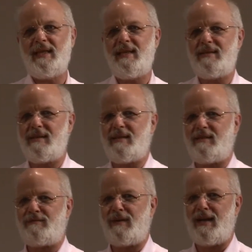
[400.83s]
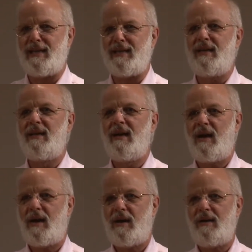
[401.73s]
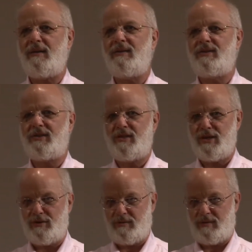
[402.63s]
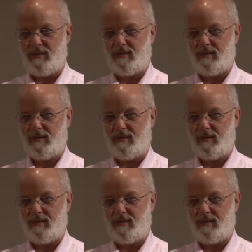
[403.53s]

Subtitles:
easy to find hard stone.